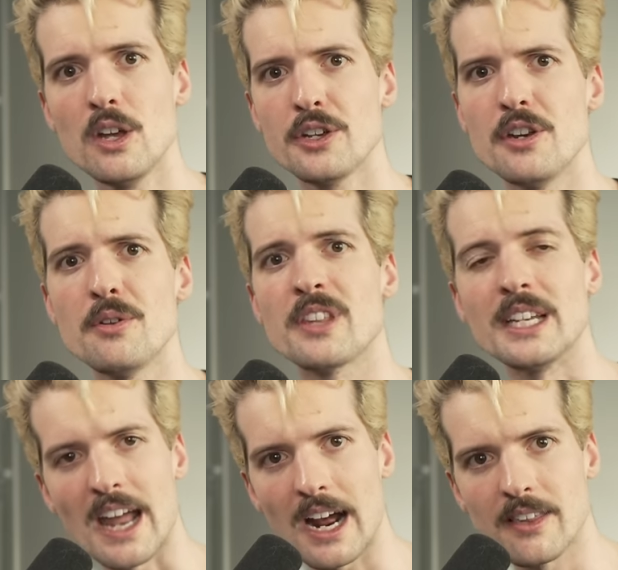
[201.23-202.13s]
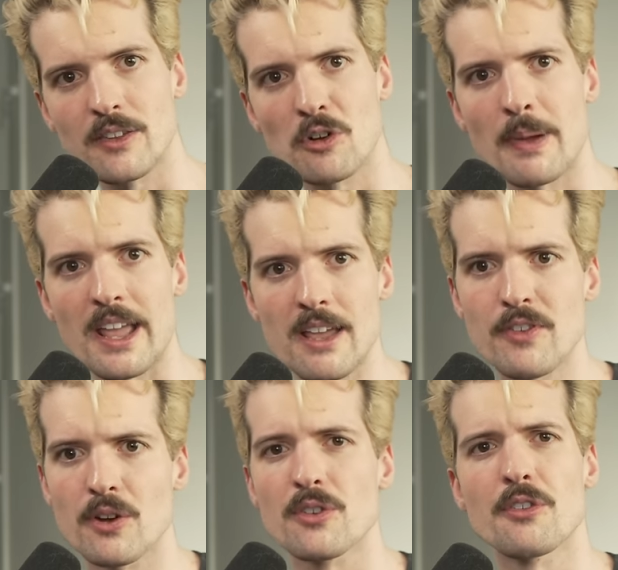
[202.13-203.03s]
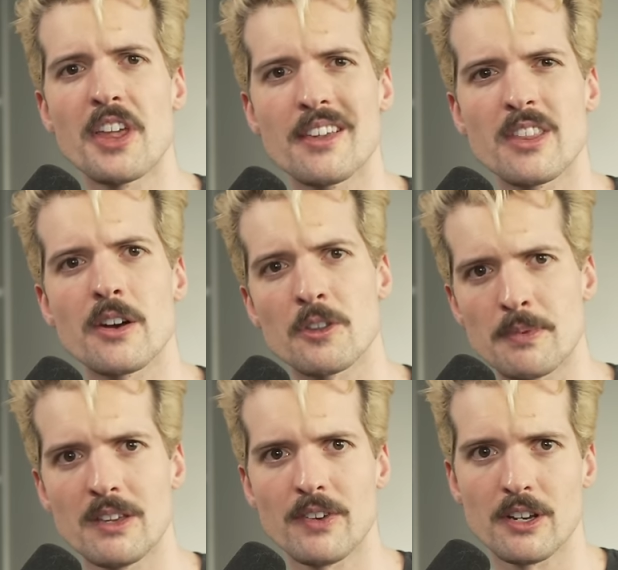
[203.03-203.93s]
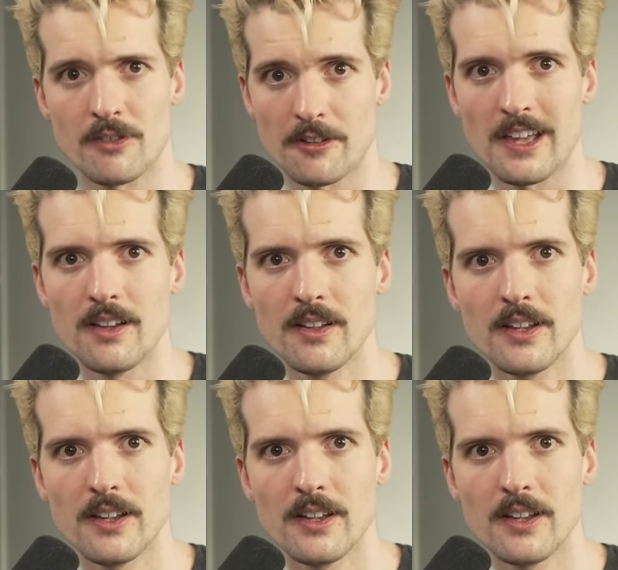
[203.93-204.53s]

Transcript: to new syntaxes or behaviors or things that are specific to Vercel.